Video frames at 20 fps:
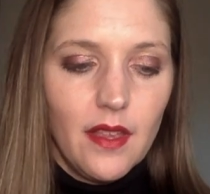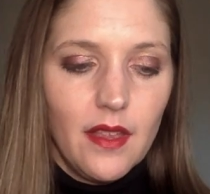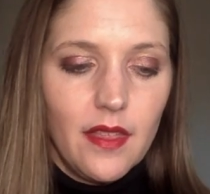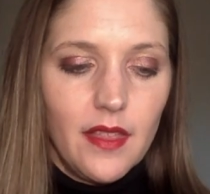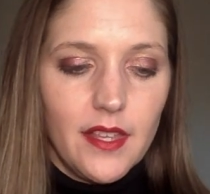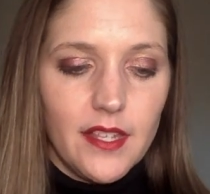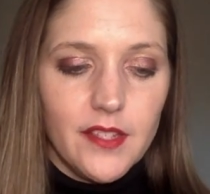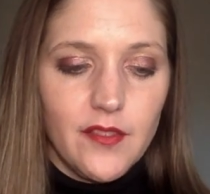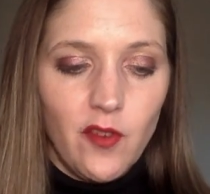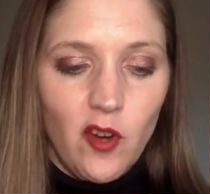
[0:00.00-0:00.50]

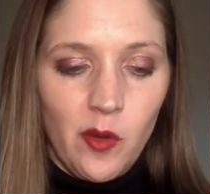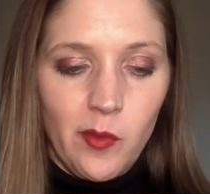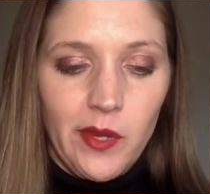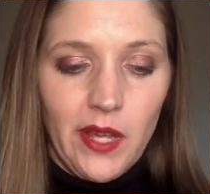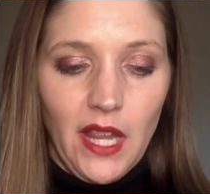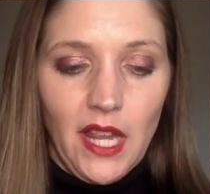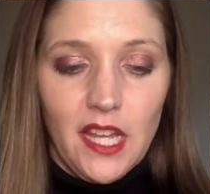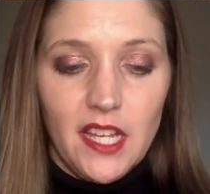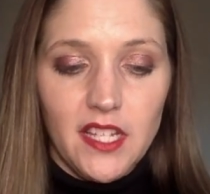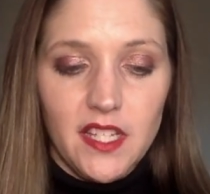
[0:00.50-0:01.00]
This
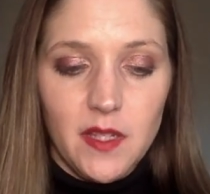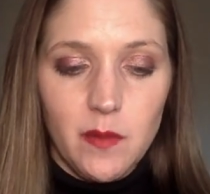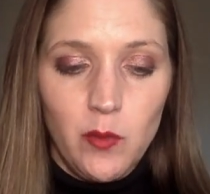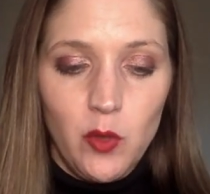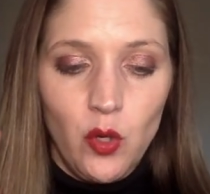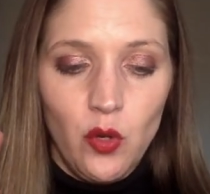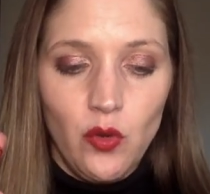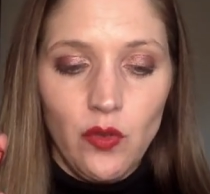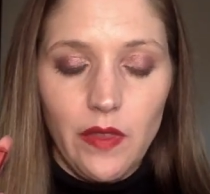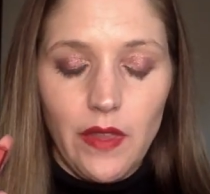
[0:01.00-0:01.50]
formula is
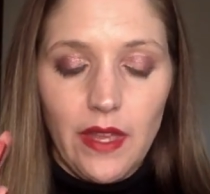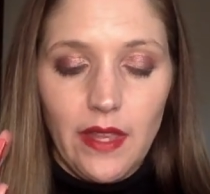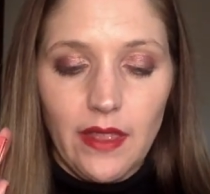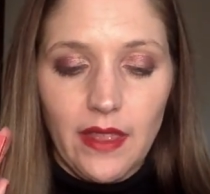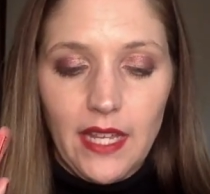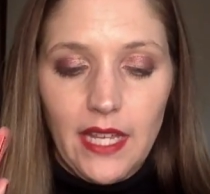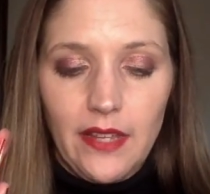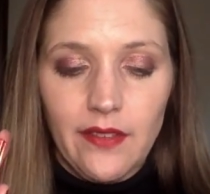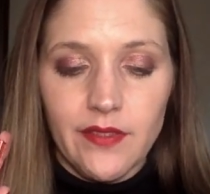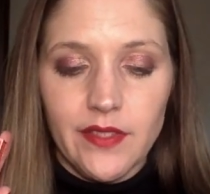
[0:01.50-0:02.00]
smooth and
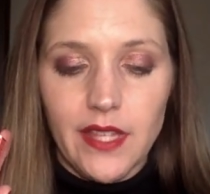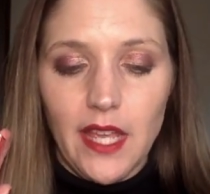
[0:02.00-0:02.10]
leaves